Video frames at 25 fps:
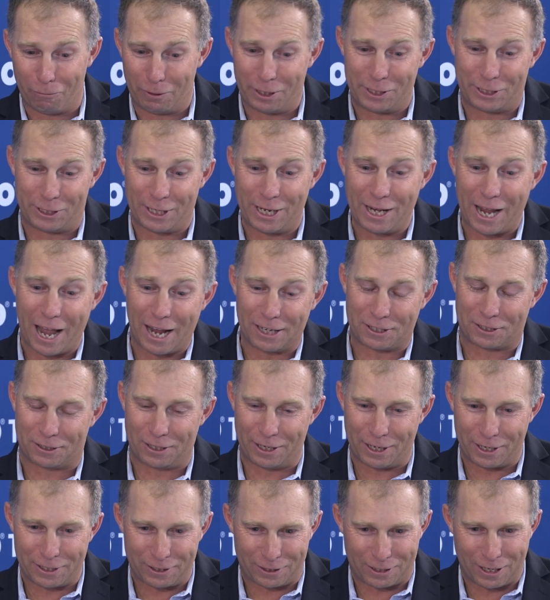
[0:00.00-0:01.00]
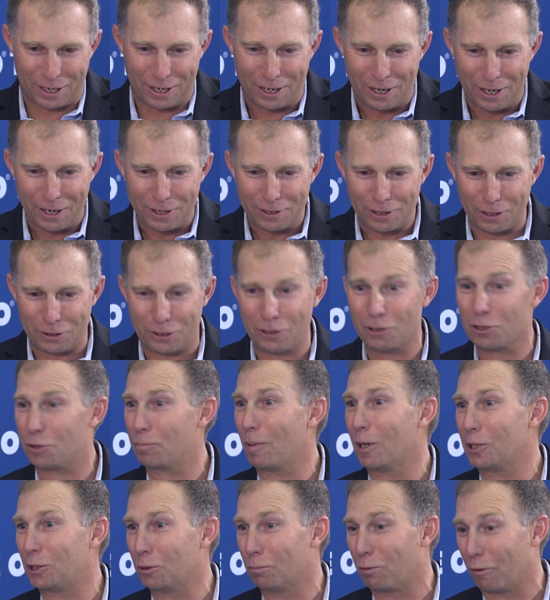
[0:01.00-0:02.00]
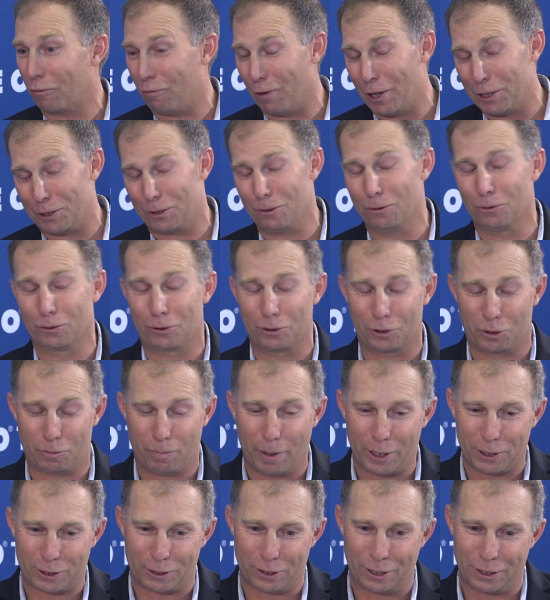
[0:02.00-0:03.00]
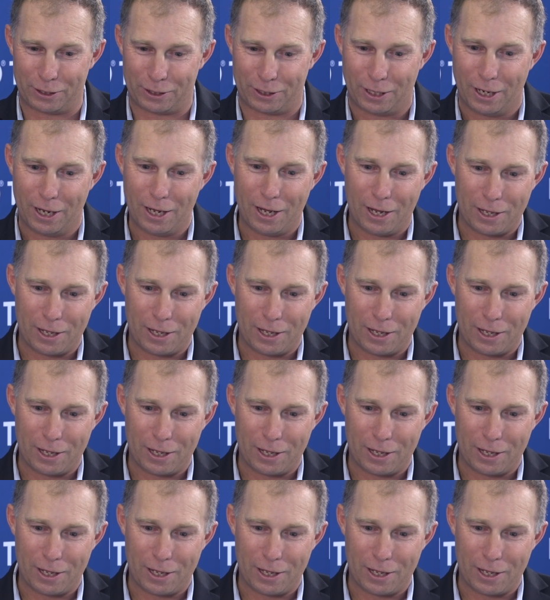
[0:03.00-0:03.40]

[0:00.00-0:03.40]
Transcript: we see actually is the, the geospatial professionals or specialists,